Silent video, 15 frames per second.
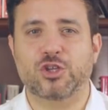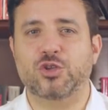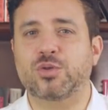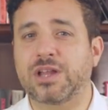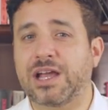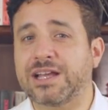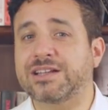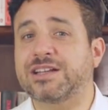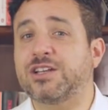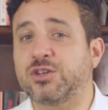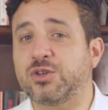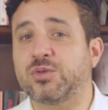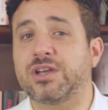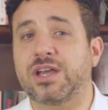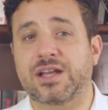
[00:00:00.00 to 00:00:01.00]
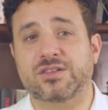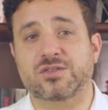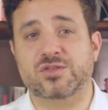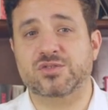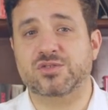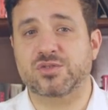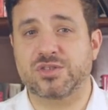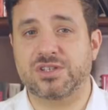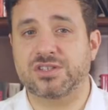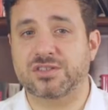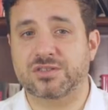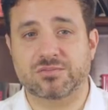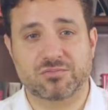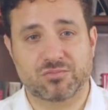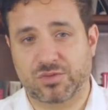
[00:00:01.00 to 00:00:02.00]
You likely knew the answers to
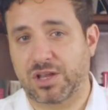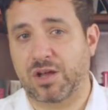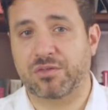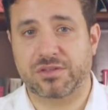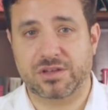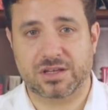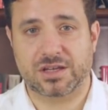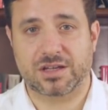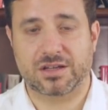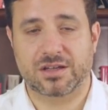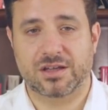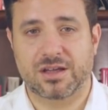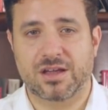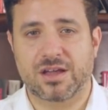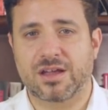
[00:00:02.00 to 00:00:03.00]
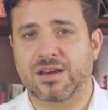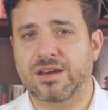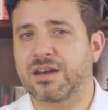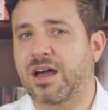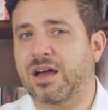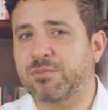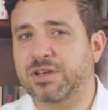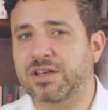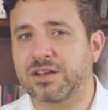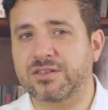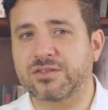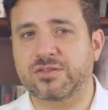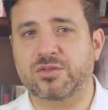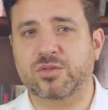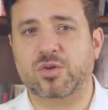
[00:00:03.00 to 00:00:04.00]
these without thinking. Not
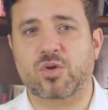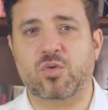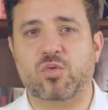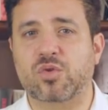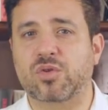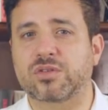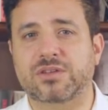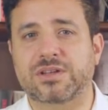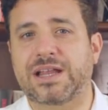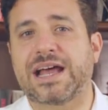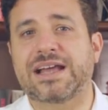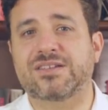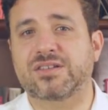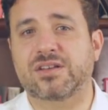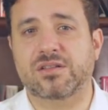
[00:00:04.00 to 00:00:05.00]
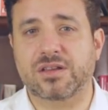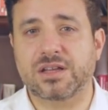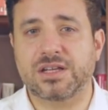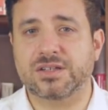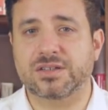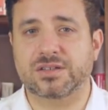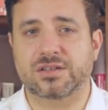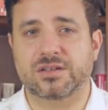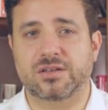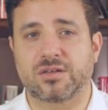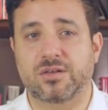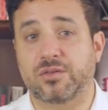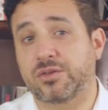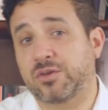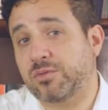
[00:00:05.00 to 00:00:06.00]
because you're a world-class athlete,
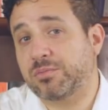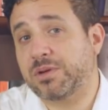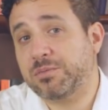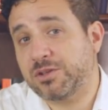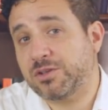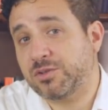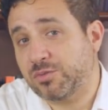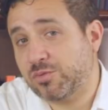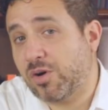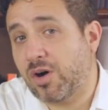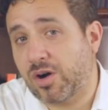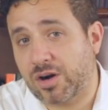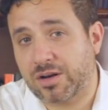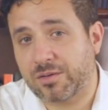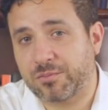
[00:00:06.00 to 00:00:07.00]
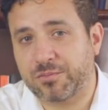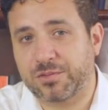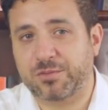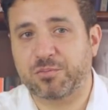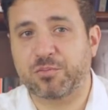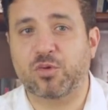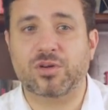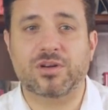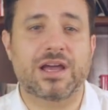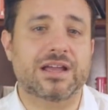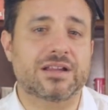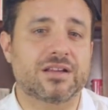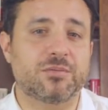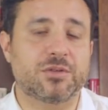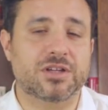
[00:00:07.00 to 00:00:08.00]
although maybe you are, but more
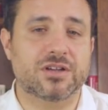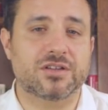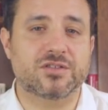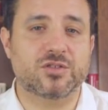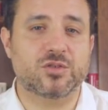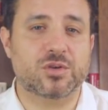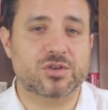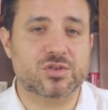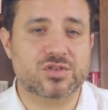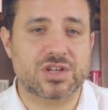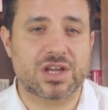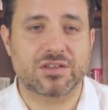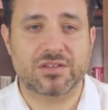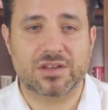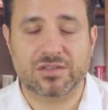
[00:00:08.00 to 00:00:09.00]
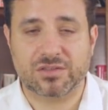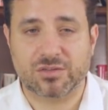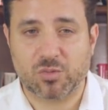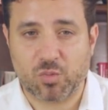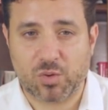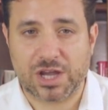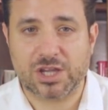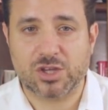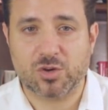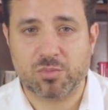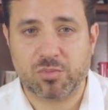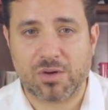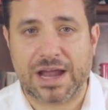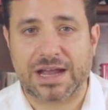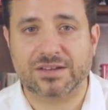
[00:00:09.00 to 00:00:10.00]
likely because you understand that the way you
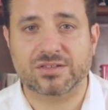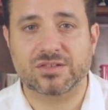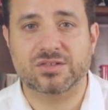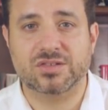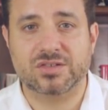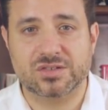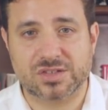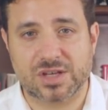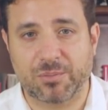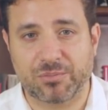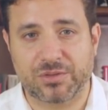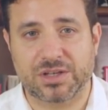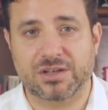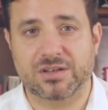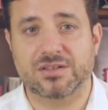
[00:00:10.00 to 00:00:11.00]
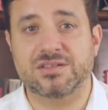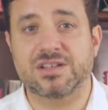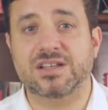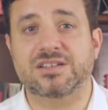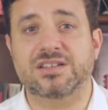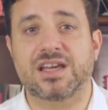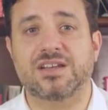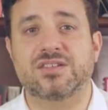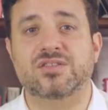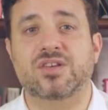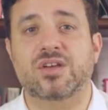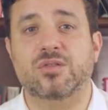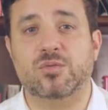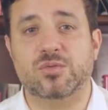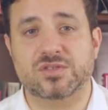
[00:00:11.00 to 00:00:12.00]
practice something dictates
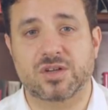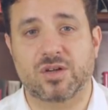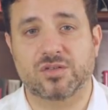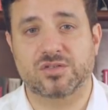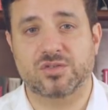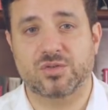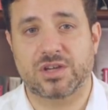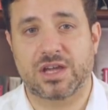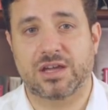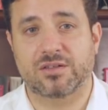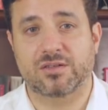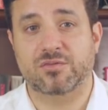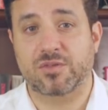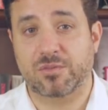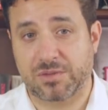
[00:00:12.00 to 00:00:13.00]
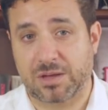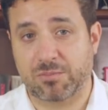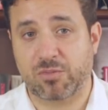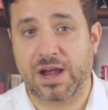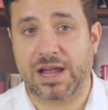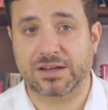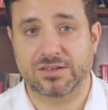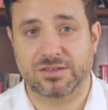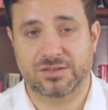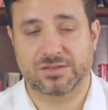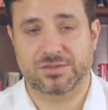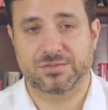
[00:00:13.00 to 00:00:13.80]
the results you get from that practice.